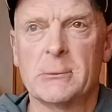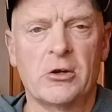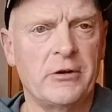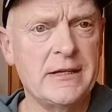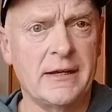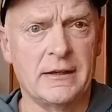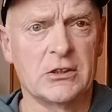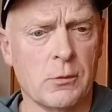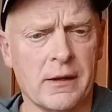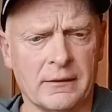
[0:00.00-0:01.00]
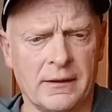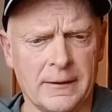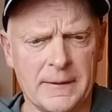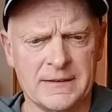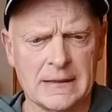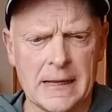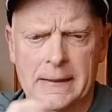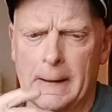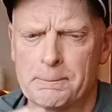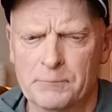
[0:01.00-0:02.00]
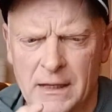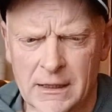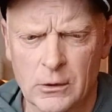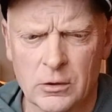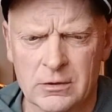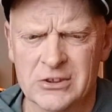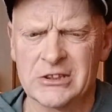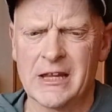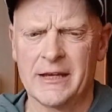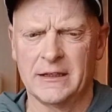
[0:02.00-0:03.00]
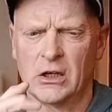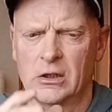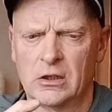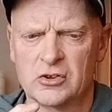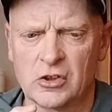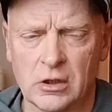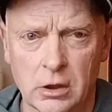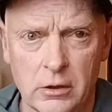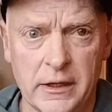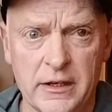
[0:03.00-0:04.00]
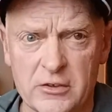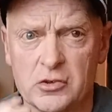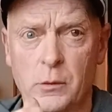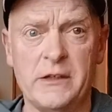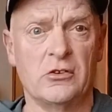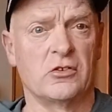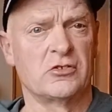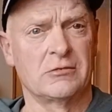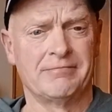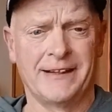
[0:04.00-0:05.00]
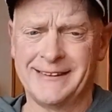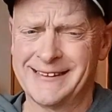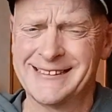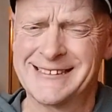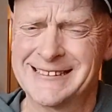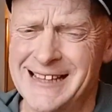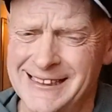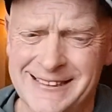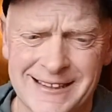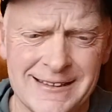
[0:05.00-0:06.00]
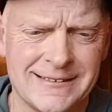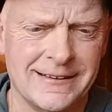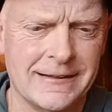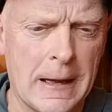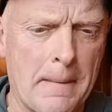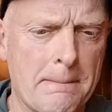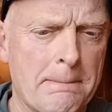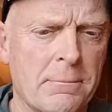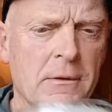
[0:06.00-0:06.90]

Greene twang is like a slight cloyed sweetness, and you can slightly taste it in that.